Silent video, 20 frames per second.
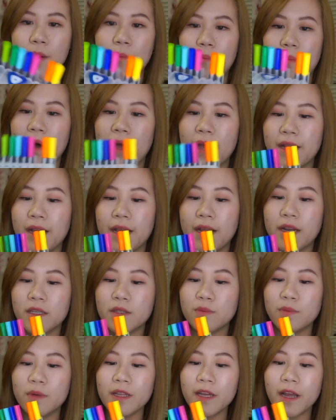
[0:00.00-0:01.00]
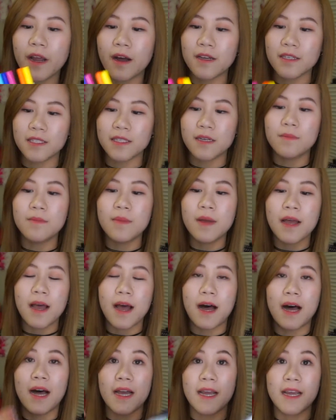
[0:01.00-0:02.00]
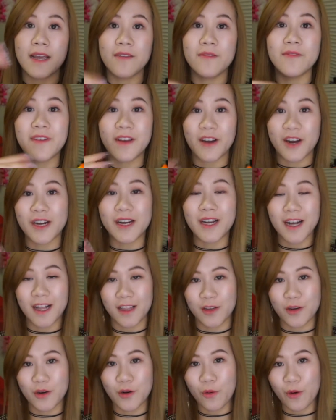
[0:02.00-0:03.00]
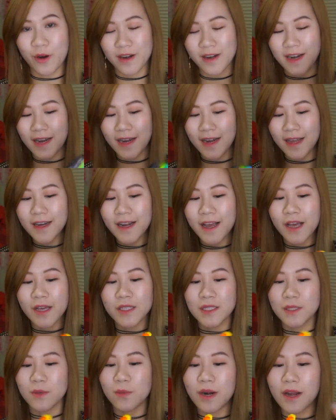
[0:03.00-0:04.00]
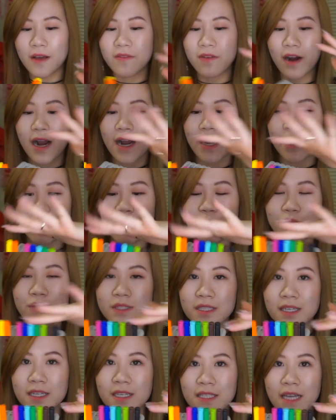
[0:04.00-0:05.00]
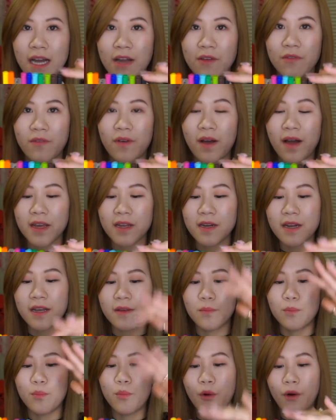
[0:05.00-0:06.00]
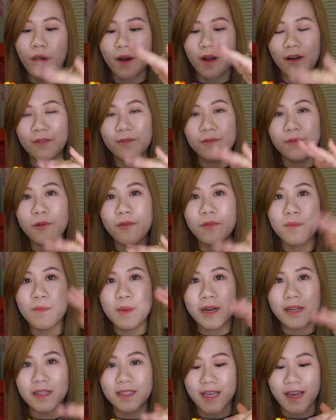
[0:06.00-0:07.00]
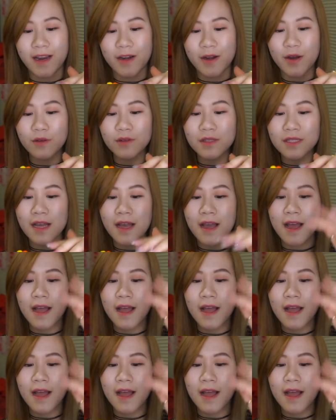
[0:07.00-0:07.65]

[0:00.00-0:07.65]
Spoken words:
But it is really awesome. I am very color coordinated, so whenever I use this, I find it more helpful for me to take notes.